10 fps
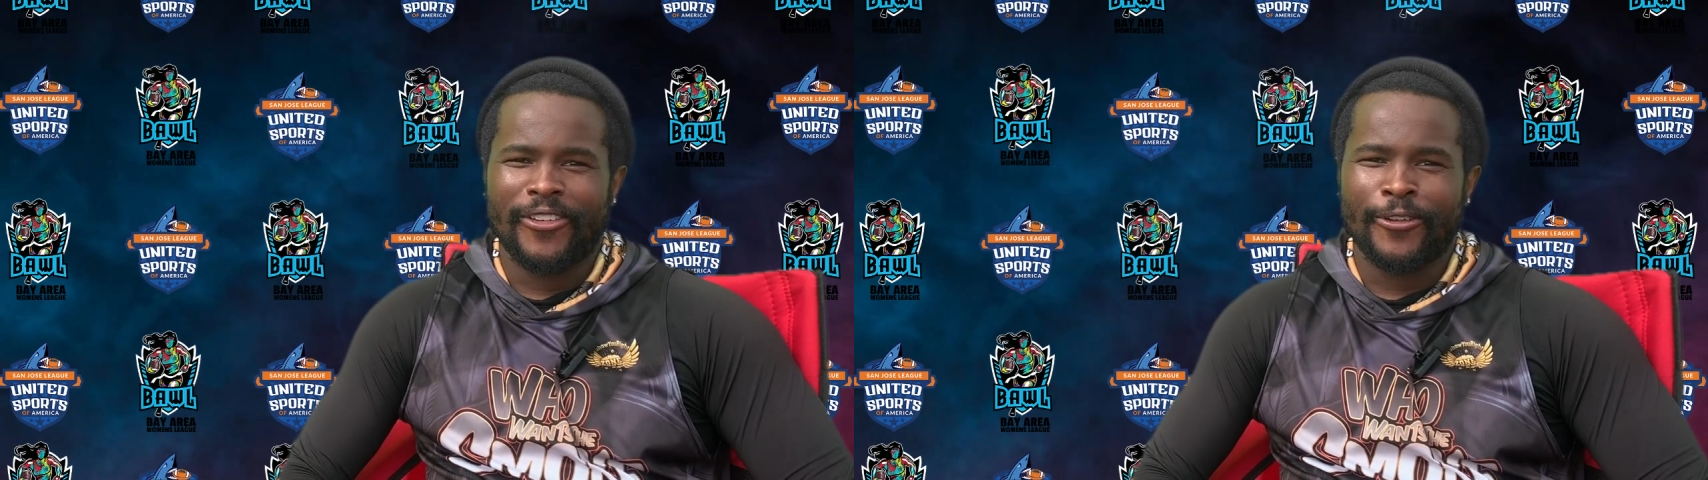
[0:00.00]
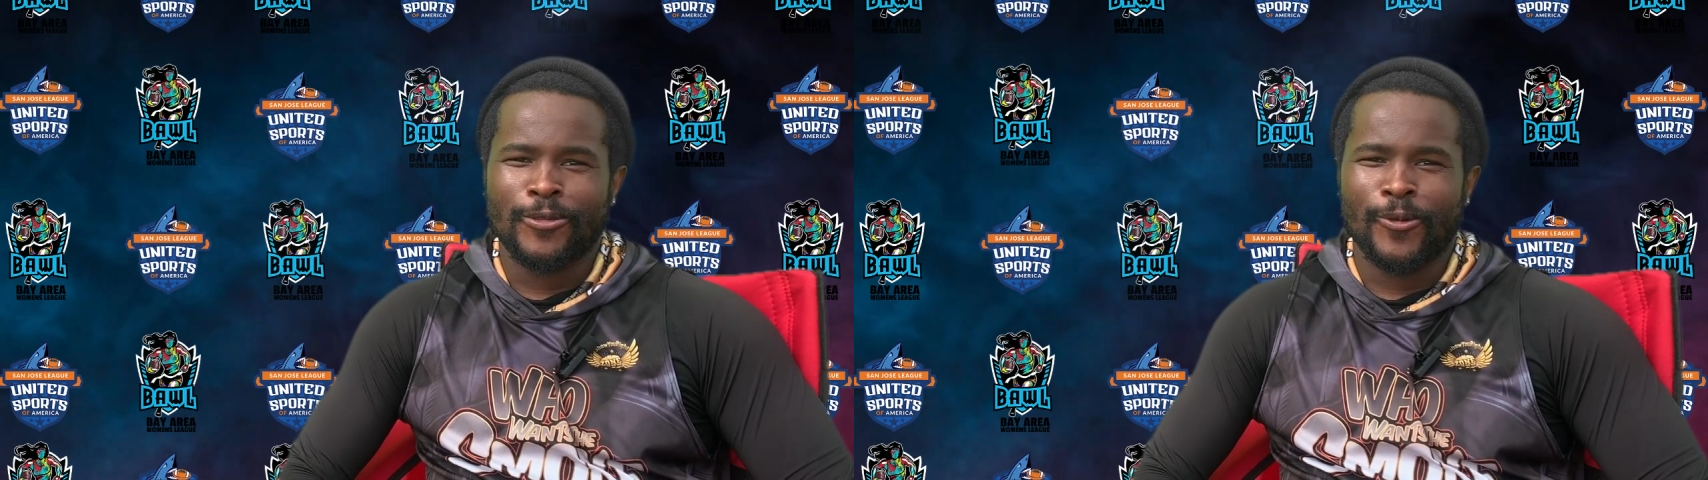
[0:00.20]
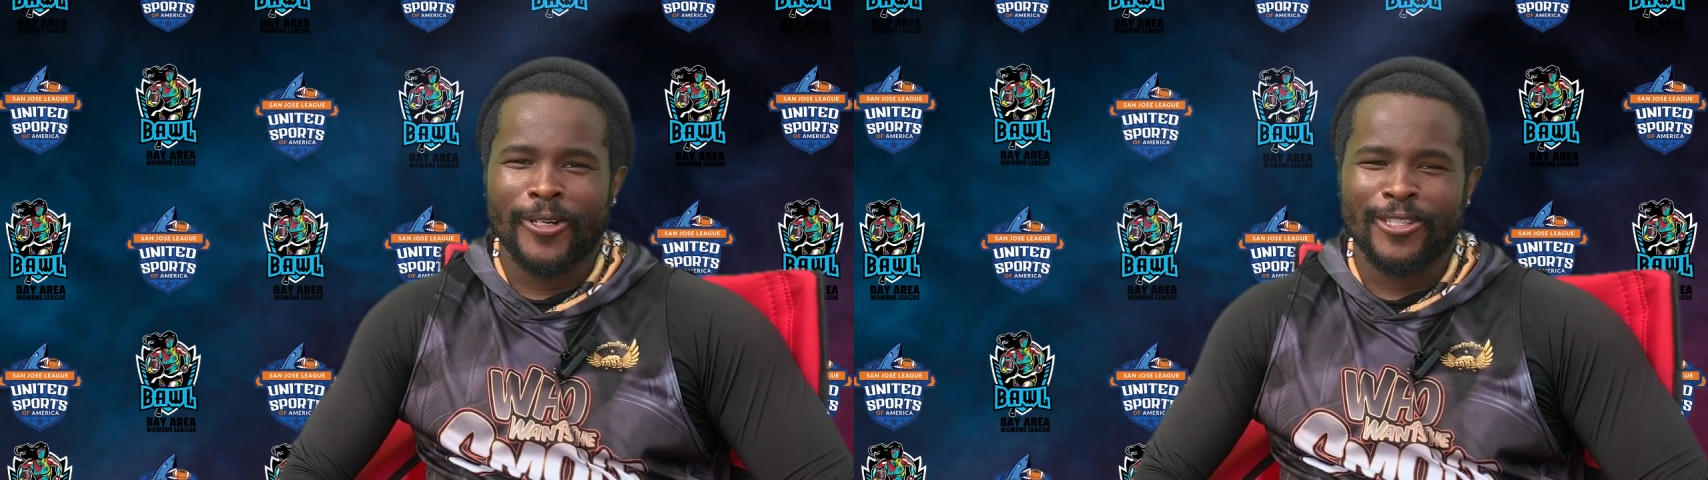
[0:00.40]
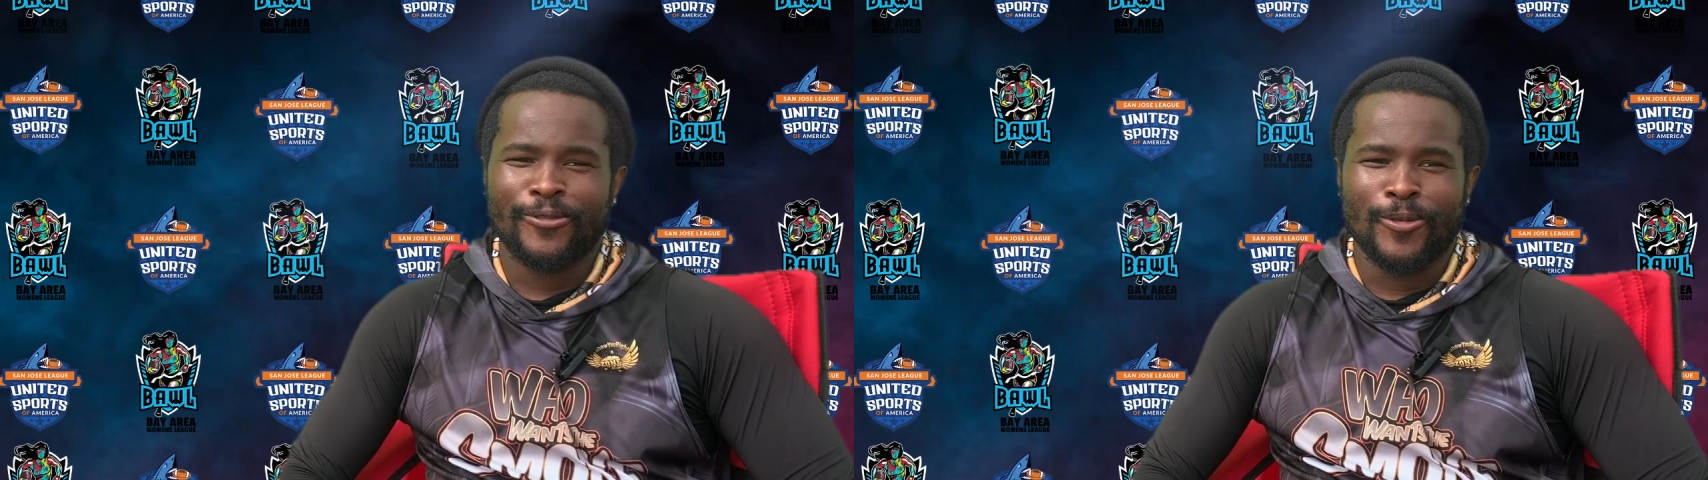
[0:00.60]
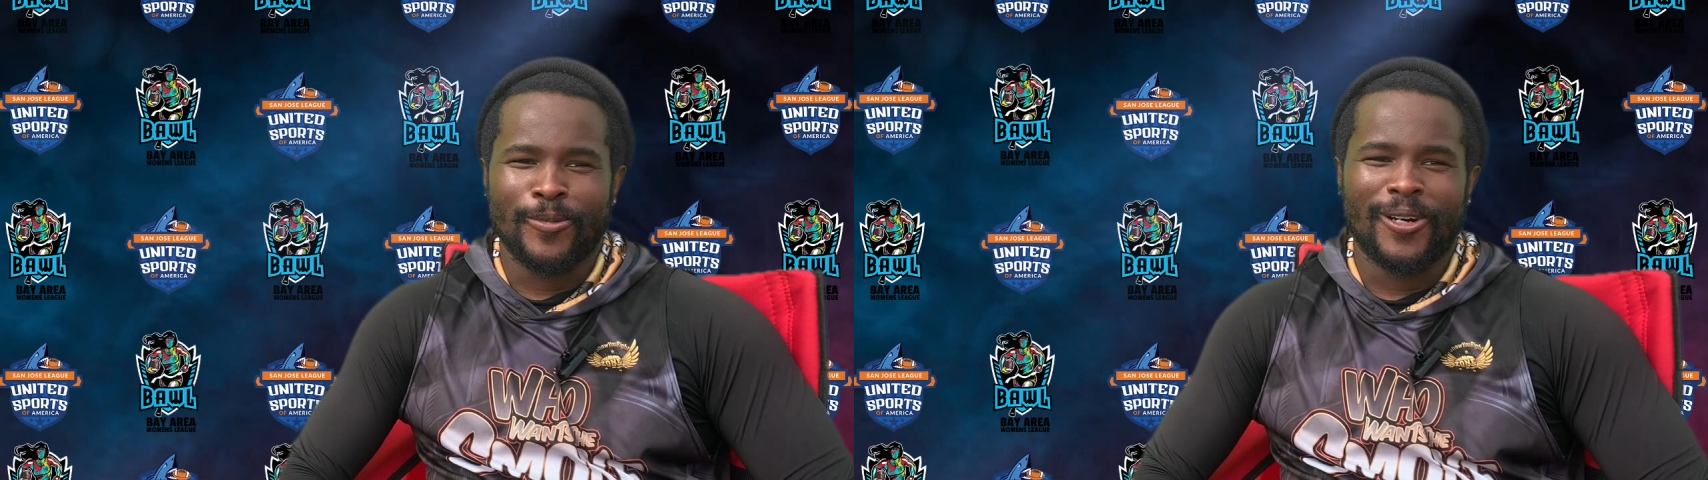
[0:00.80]
Favorite sport is
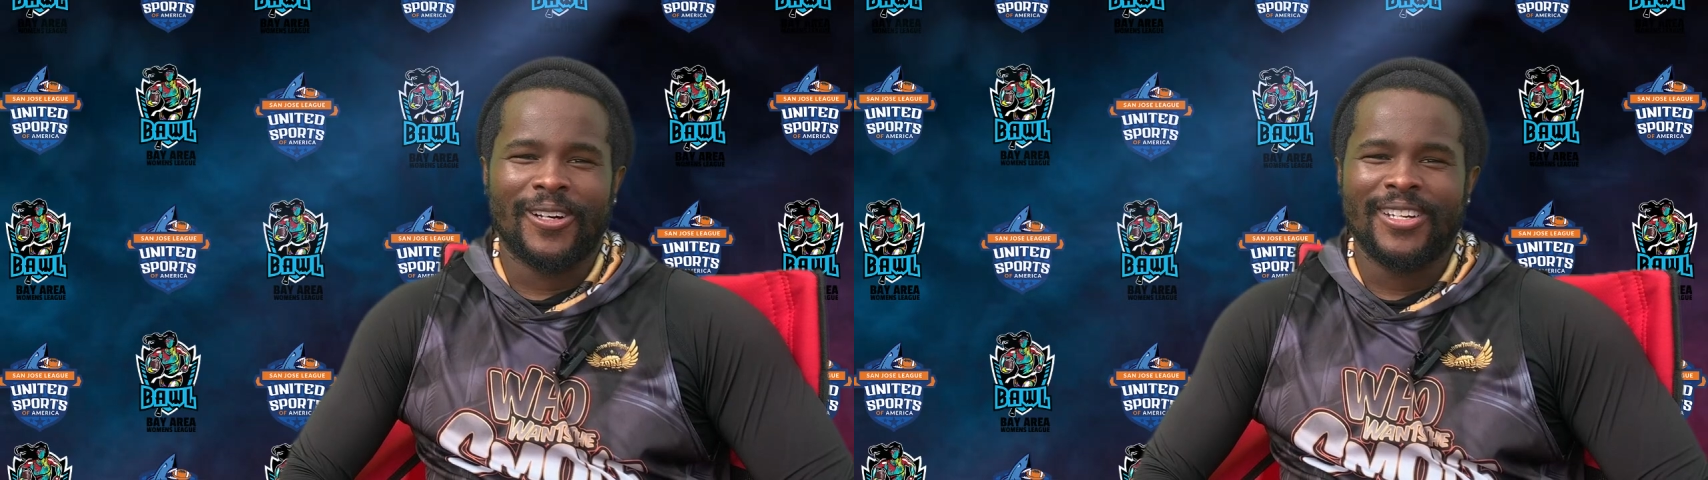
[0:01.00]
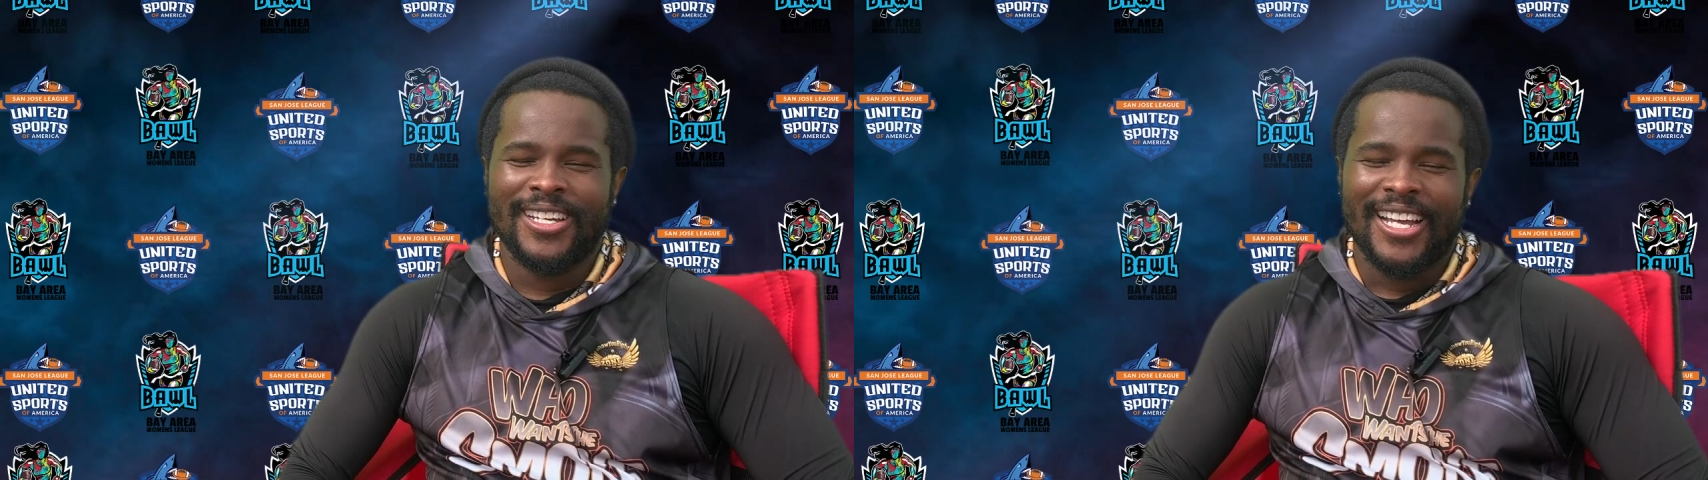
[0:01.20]
football.